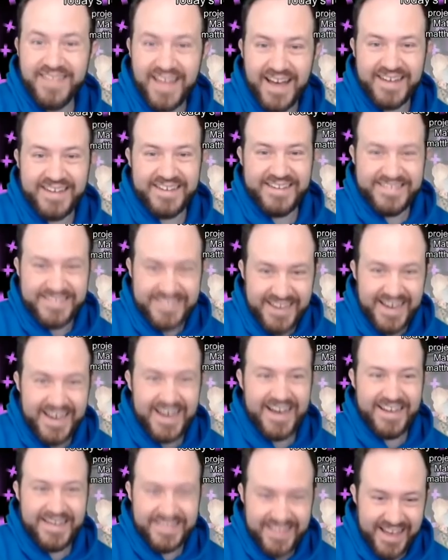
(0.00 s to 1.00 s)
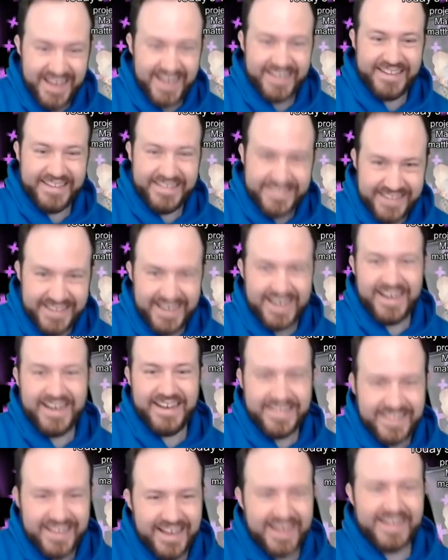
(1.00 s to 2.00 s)
La di da, la di
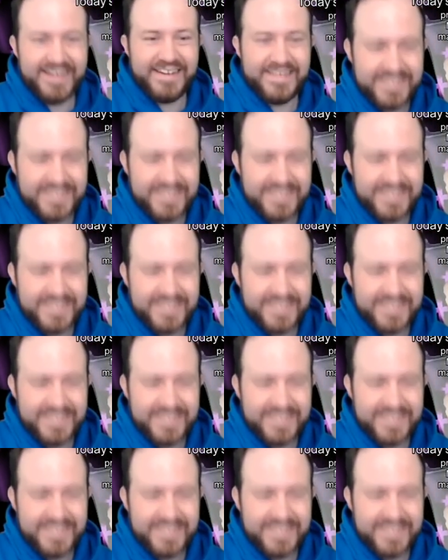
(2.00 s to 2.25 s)
da, la da